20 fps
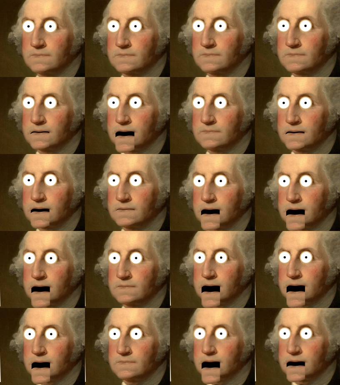which
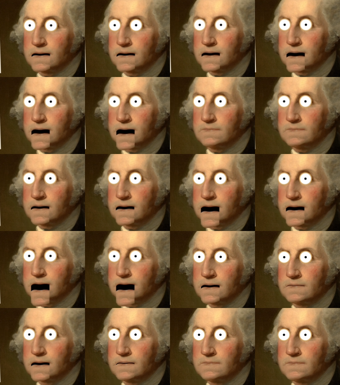restriction is by the
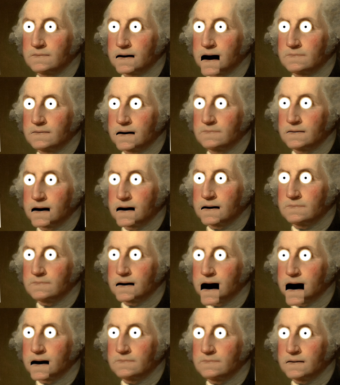context and
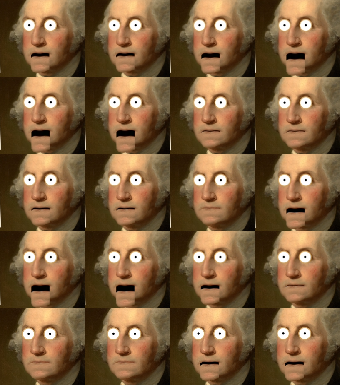by fair and
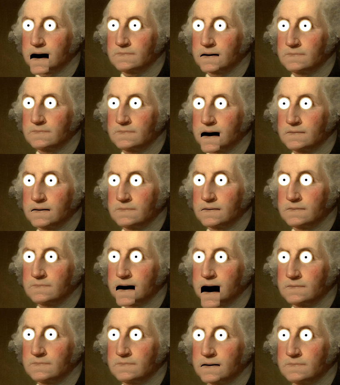obvious construction to be
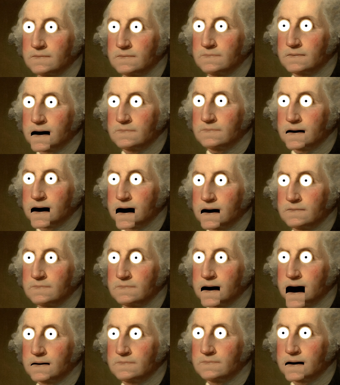applied to the
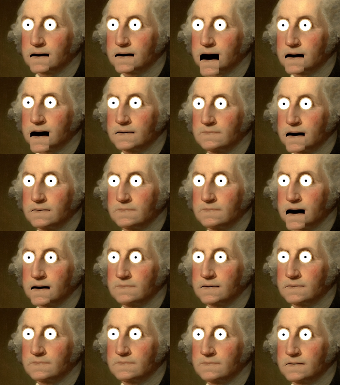separate and respective
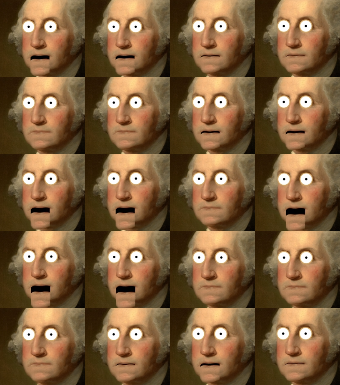numbers of the
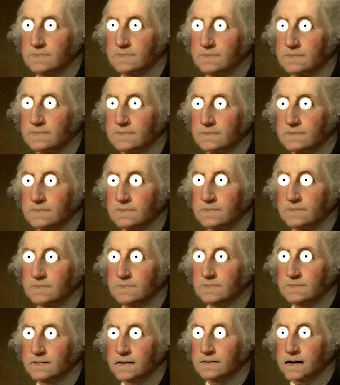states.
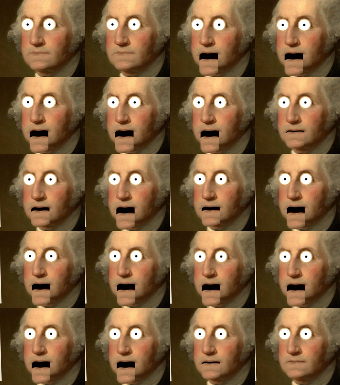And the bill has
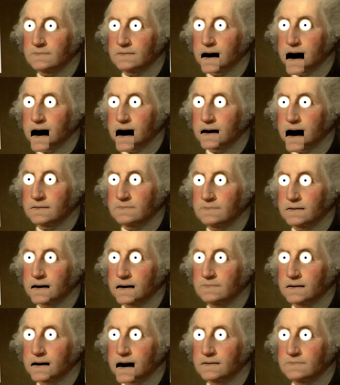allotted to eight of the
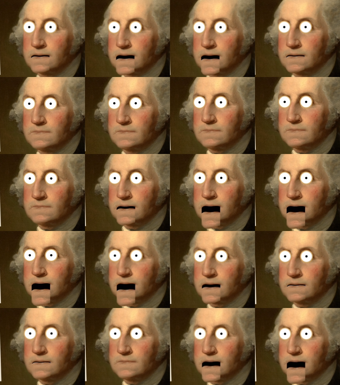states more
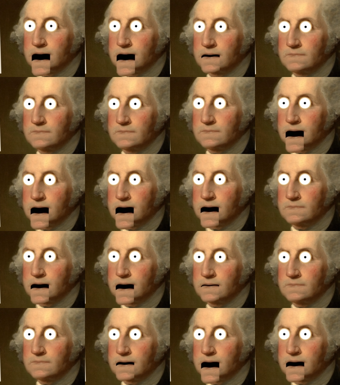than one for every
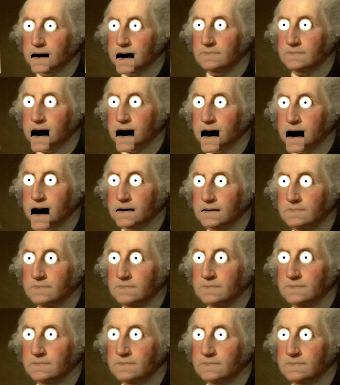30,000.
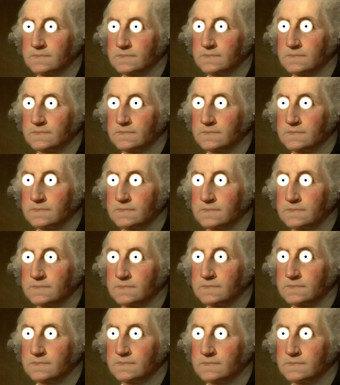And you know what?